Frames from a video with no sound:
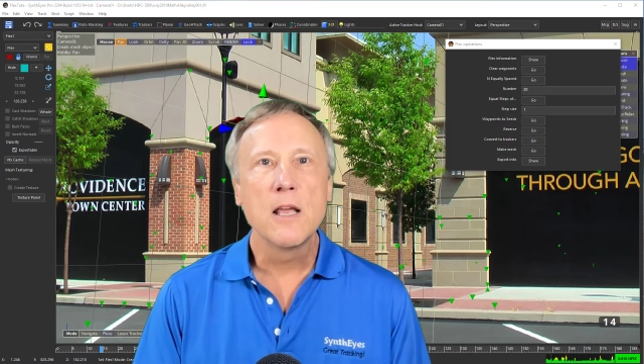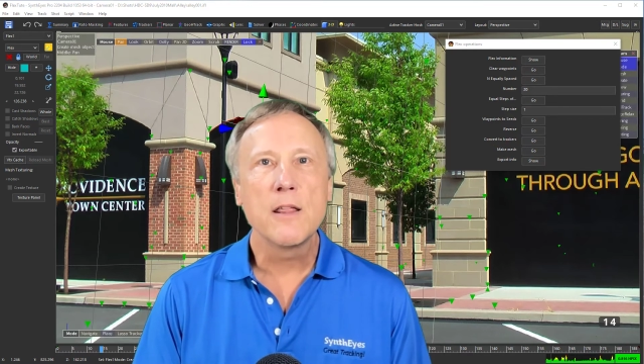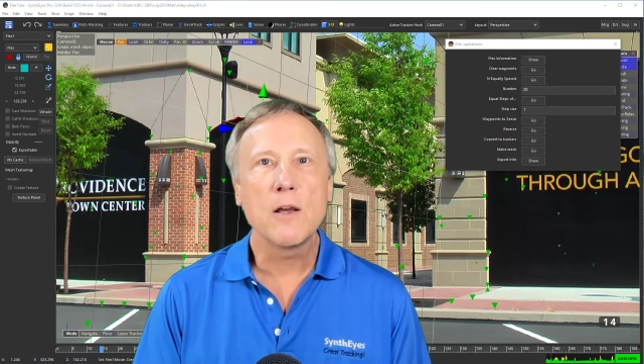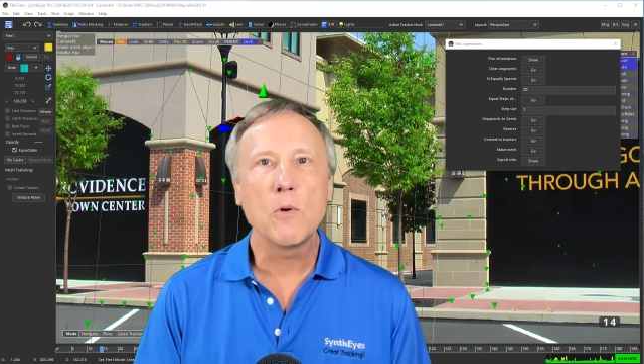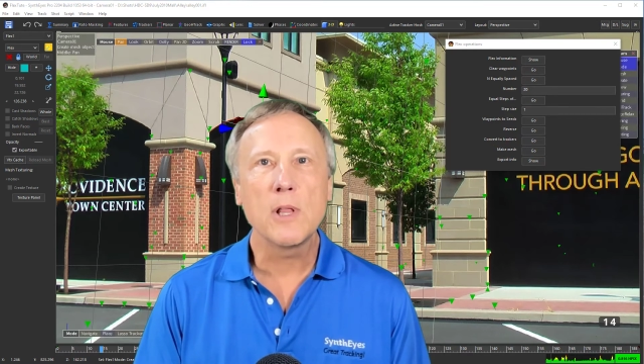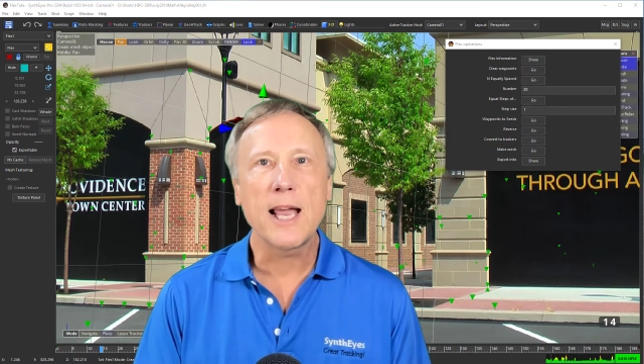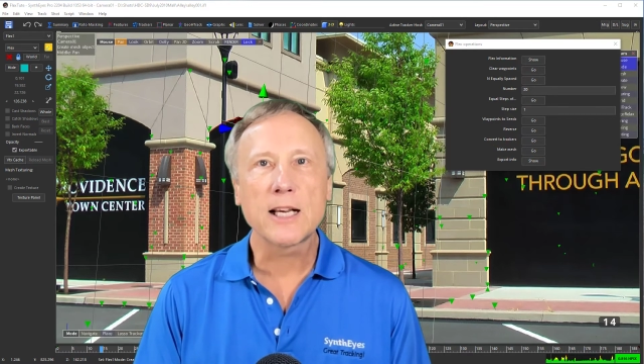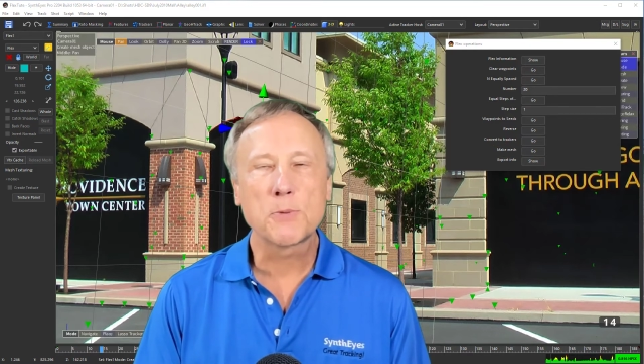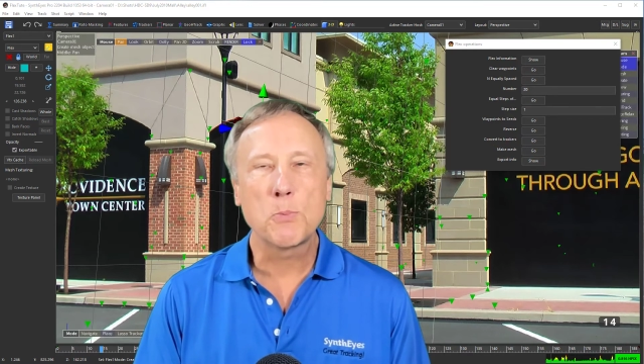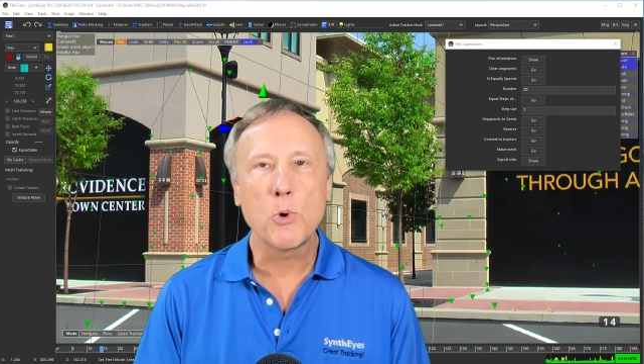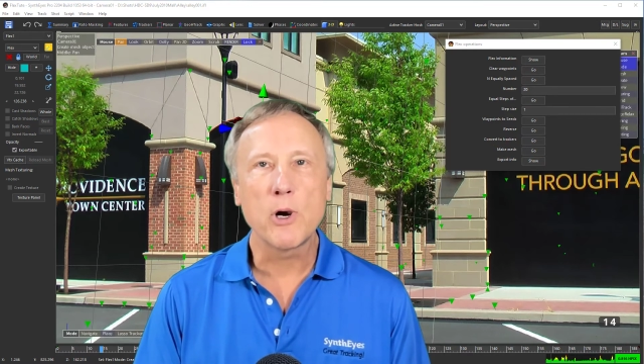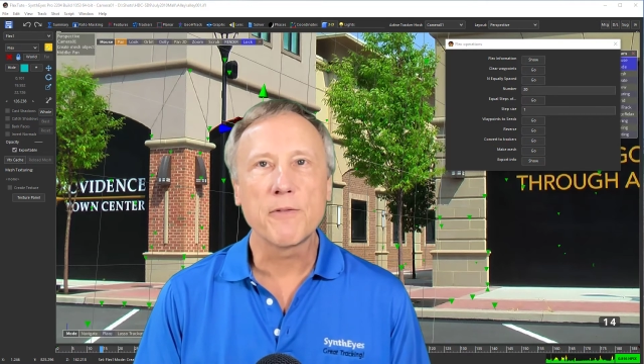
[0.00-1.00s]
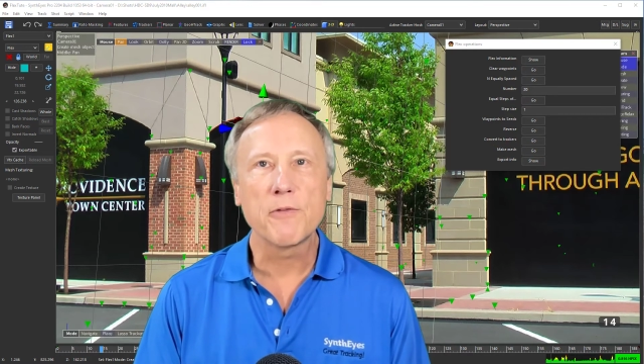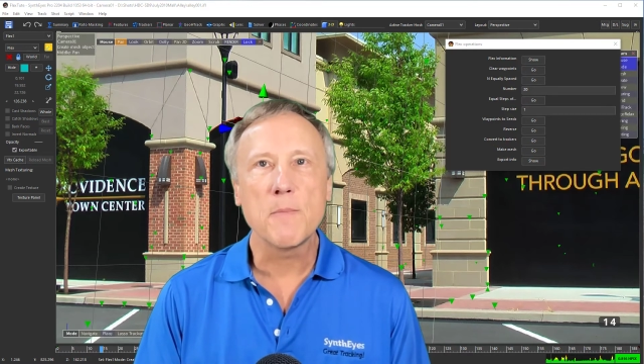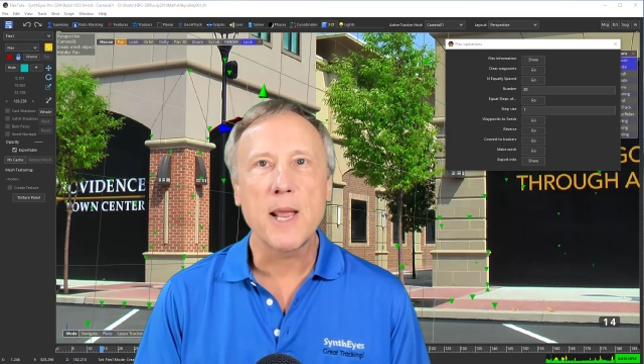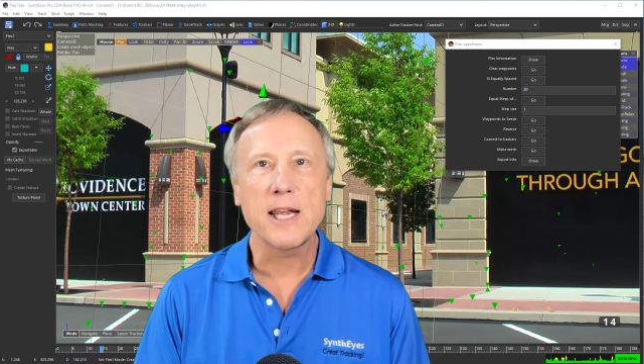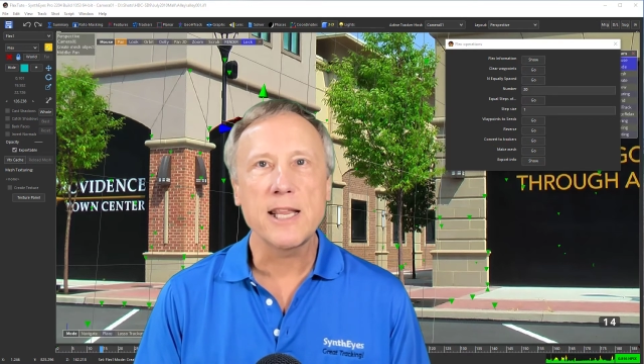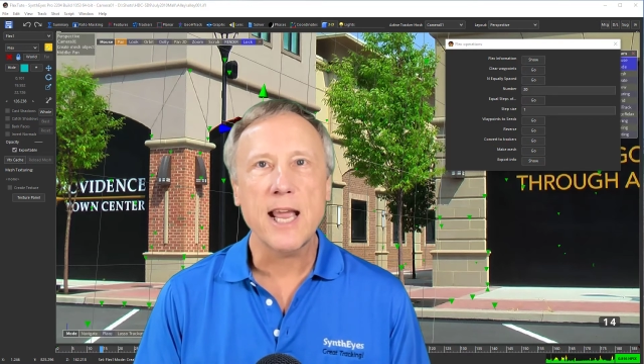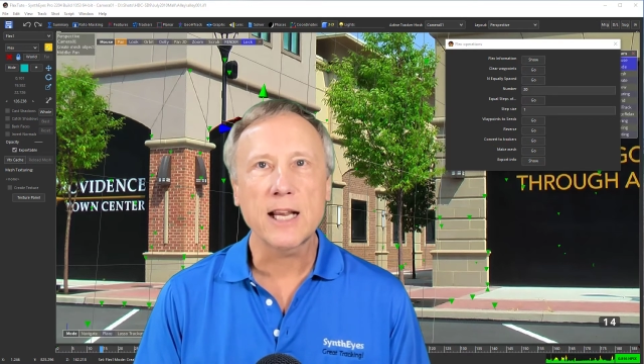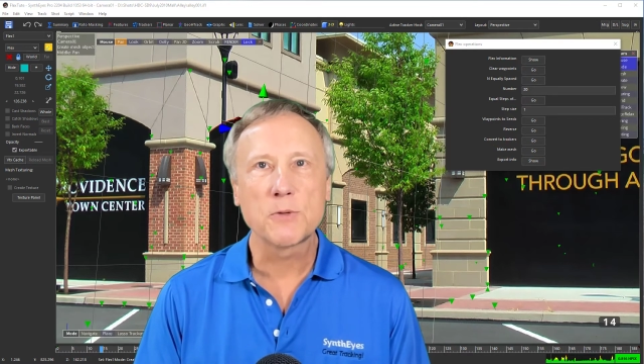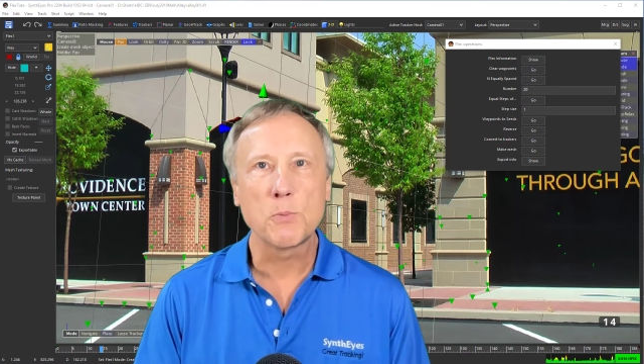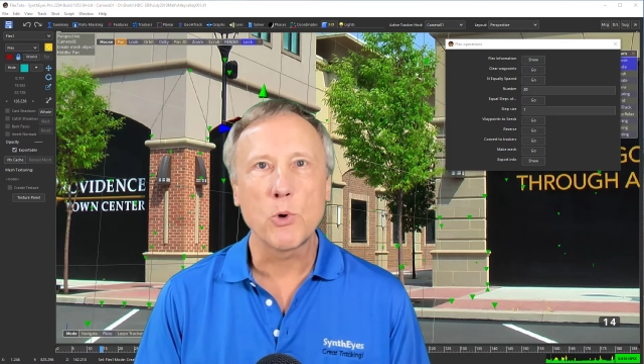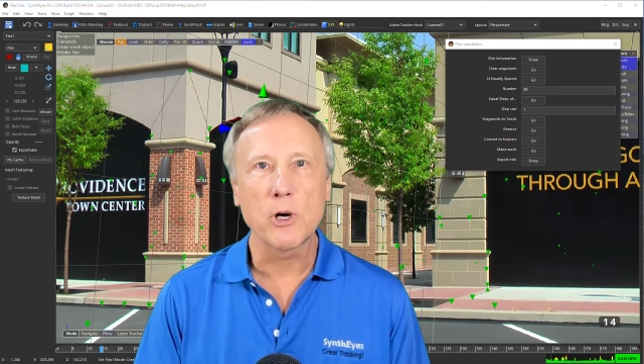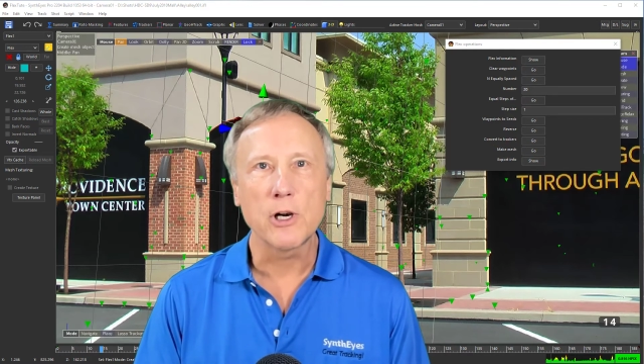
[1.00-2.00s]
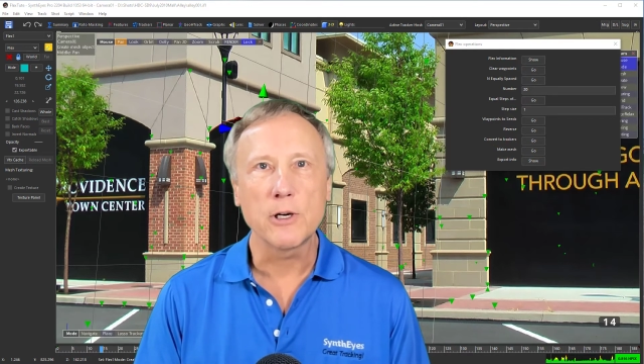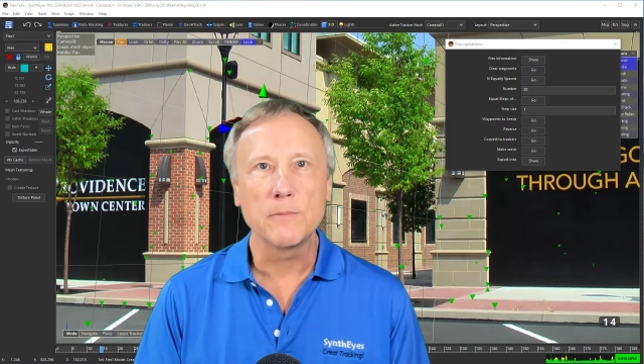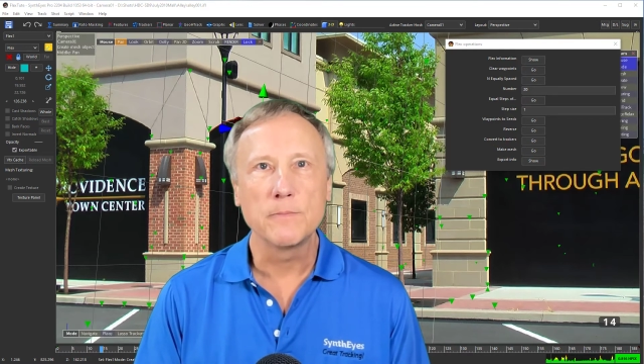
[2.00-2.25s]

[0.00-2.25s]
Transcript: that will export from any exporter.